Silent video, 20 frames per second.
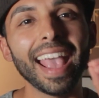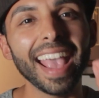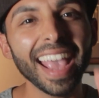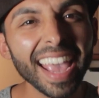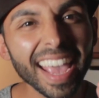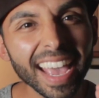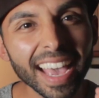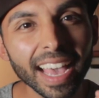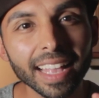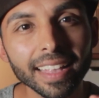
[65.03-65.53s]

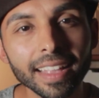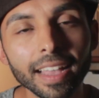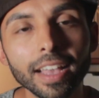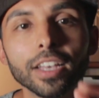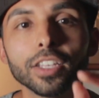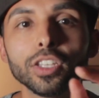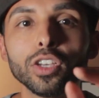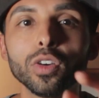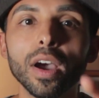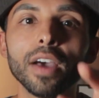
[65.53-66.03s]
And
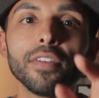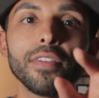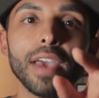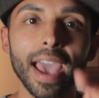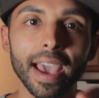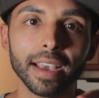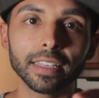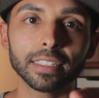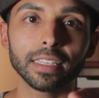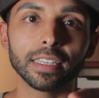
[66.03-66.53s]
you'll have
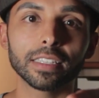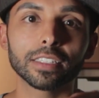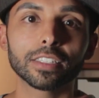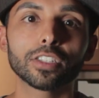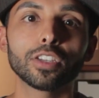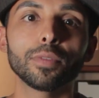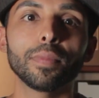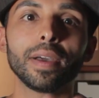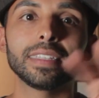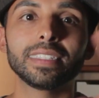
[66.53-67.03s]
access
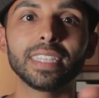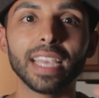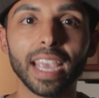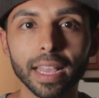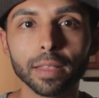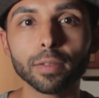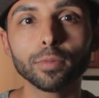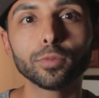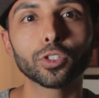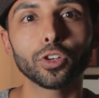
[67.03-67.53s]
to my
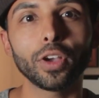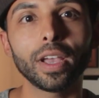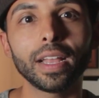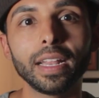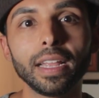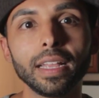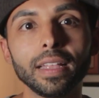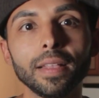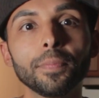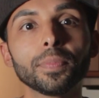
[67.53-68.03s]
tandem
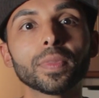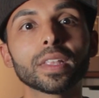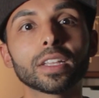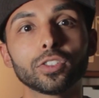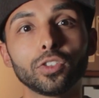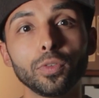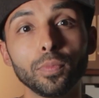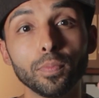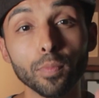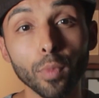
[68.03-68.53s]
trading
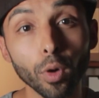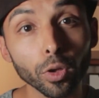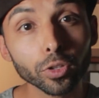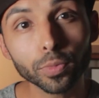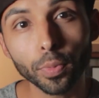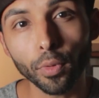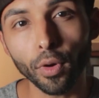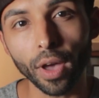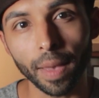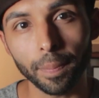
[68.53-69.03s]
to
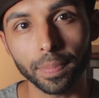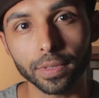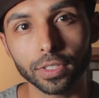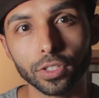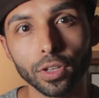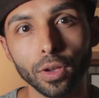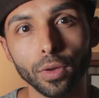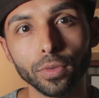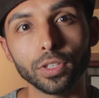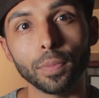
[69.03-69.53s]
multiple
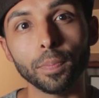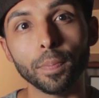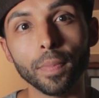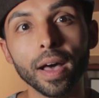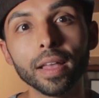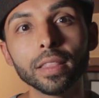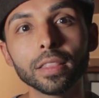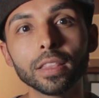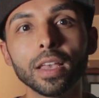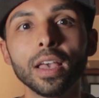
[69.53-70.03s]
episodes a
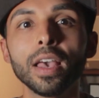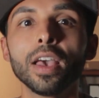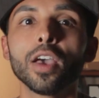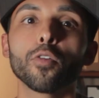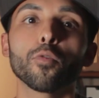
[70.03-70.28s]
month.